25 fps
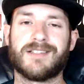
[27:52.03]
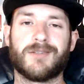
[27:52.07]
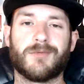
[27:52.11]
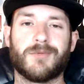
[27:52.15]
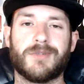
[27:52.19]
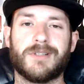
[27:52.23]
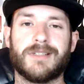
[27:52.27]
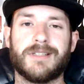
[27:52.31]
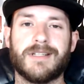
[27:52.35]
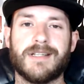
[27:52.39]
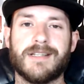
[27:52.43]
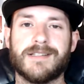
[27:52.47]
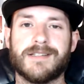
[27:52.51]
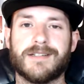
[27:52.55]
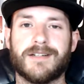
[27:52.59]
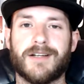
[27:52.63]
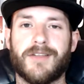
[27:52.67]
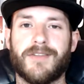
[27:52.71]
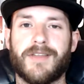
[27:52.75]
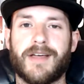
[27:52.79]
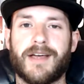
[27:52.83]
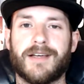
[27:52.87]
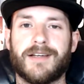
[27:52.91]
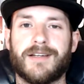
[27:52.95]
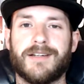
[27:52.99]
really isn't
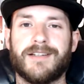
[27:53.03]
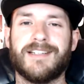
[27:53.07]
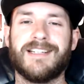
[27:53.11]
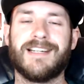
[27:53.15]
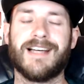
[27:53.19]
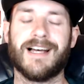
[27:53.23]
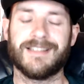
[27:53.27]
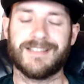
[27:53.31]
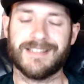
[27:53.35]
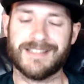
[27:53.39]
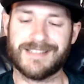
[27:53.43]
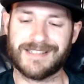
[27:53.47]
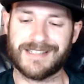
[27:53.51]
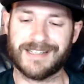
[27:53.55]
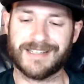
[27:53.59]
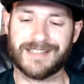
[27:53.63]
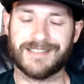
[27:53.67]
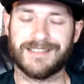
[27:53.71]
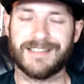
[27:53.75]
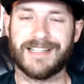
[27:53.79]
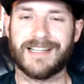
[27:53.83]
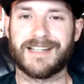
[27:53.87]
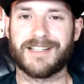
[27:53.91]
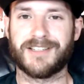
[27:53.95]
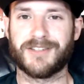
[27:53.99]
all that good. He got the
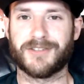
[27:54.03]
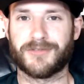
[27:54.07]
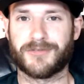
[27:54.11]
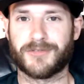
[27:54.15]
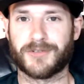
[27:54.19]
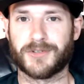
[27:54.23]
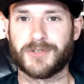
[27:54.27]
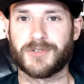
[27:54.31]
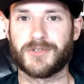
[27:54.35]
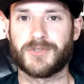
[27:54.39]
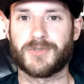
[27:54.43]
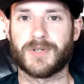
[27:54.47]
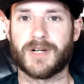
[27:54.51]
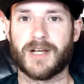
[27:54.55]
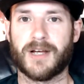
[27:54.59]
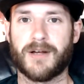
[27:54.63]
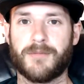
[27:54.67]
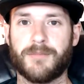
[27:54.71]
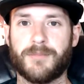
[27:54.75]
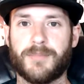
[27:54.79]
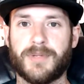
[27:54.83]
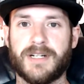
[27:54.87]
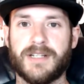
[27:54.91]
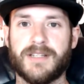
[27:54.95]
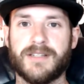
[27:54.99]
single leg in the first
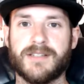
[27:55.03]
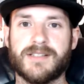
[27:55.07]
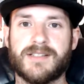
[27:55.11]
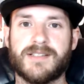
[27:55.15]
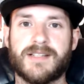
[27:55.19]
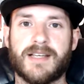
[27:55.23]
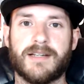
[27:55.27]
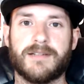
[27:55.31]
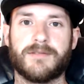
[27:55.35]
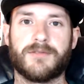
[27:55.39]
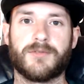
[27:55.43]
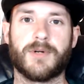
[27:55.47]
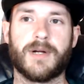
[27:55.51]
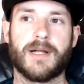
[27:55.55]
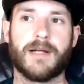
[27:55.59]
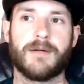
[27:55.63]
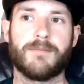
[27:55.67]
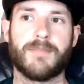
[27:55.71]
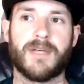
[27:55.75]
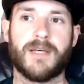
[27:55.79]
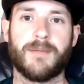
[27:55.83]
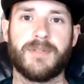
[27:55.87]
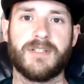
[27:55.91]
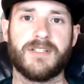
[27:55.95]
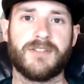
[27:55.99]
round, but in the second
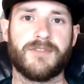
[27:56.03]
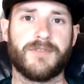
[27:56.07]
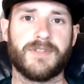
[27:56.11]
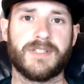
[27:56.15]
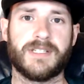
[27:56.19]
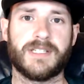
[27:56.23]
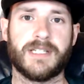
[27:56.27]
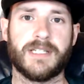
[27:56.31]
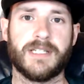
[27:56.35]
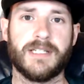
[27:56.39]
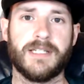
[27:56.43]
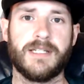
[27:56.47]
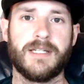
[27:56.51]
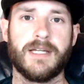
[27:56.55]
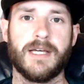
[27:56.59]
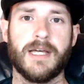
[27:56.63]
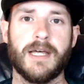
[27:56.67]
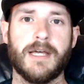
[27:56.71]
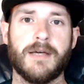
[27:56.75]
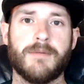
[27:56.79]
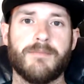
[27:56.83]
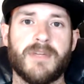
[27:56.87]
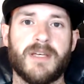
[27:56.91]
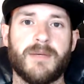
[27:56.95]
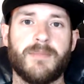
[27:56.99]
round, maybe it's fatigue.
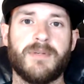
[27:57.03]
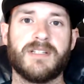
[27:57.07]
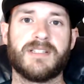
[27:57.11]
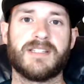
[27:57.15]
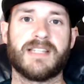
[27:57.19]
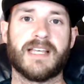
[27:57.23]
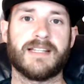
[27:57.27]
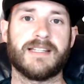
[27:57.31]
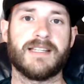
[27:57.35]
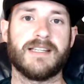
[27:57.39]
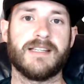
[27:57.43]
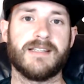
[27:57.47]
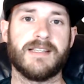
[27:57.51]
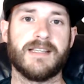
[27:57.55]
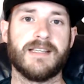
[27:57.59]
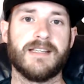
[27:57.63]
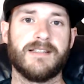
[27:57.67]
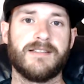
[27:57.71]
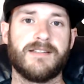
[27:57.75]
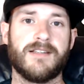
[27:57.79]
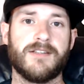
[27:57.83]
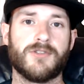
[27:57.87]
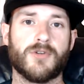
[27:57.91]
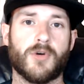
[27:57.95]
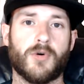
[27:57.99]
Maybe it's that
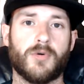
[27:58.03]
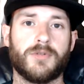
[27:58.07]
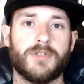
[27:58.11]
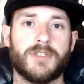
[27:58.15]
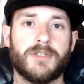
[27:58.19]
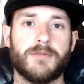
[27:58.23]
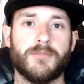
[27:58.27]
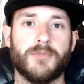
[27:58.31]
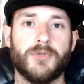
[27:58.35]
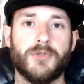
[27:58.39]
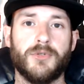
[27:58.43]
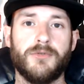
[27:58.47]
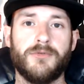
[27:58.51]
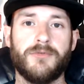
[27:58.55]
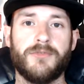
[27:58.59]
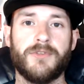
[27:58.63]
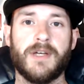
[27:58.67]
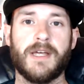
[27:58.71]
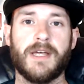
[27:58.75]
is his only move.